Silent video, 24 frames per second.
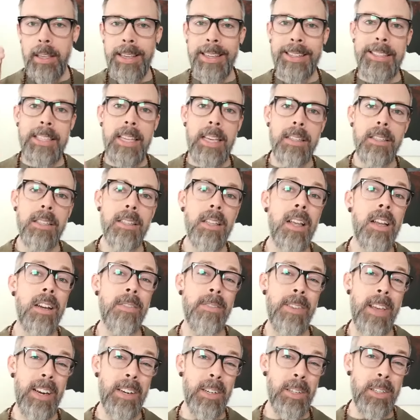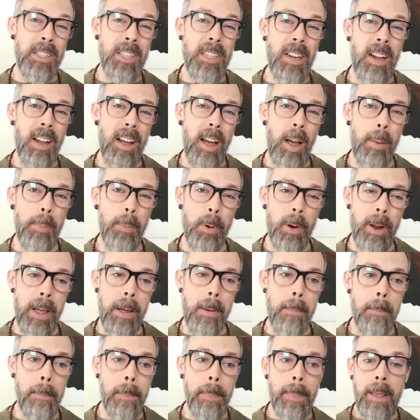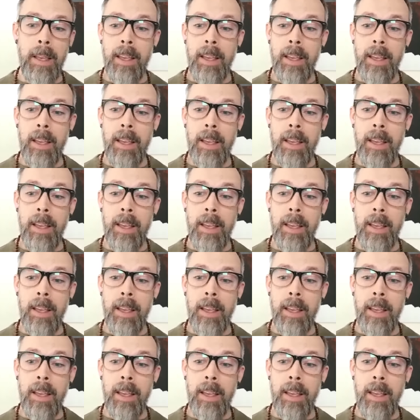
it takes a lot of energy to operate.